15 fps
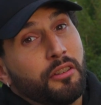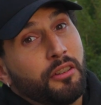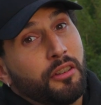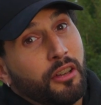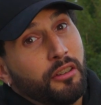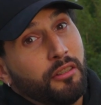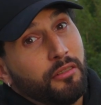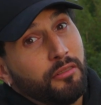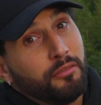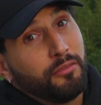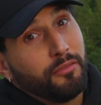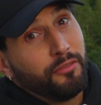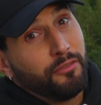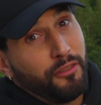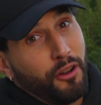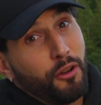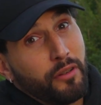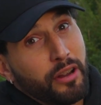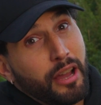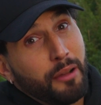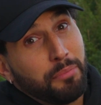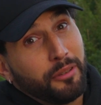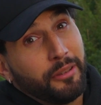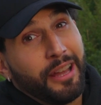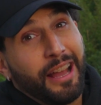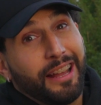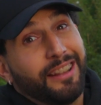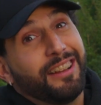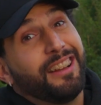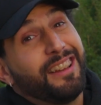So following up on
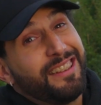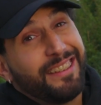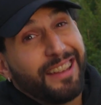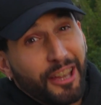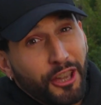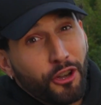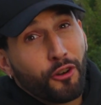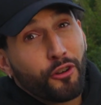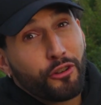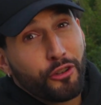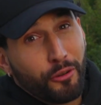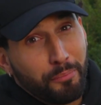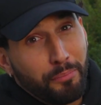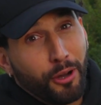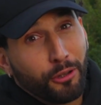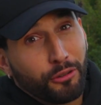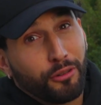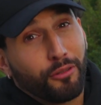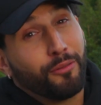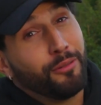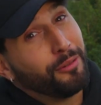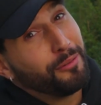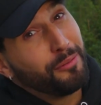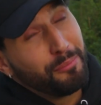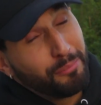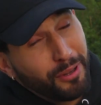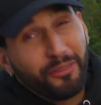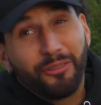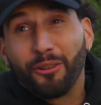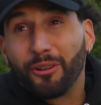that, secure your bottle
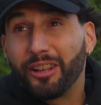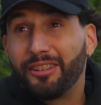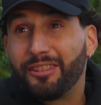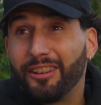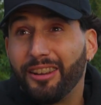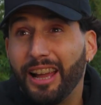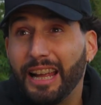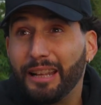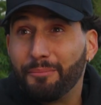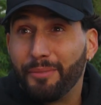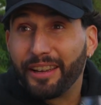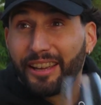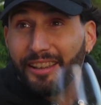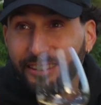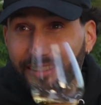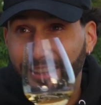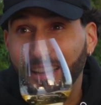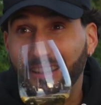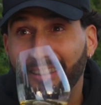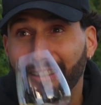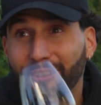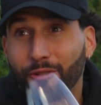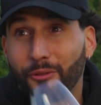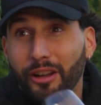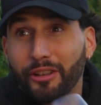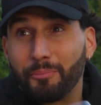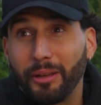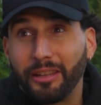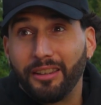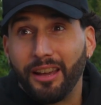before it's too late, because this is quite
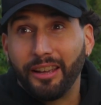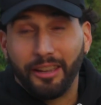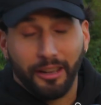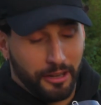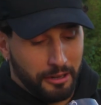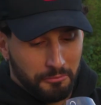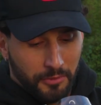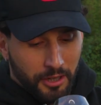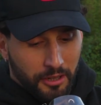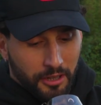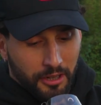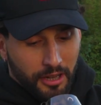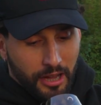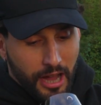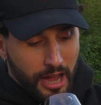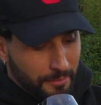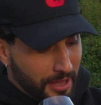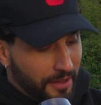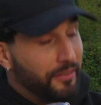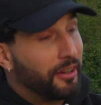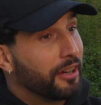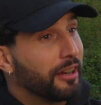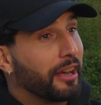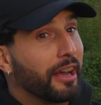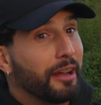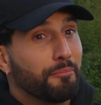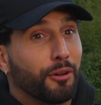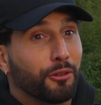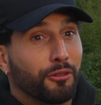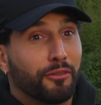spectacular. I'm definitely going to get
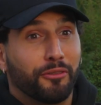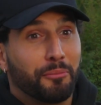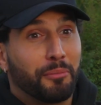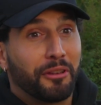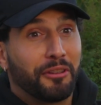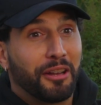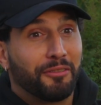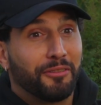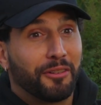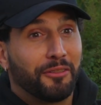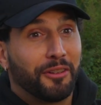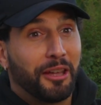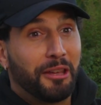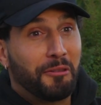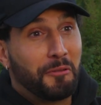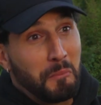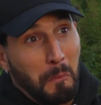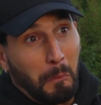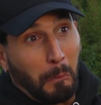a bottle for myself after this.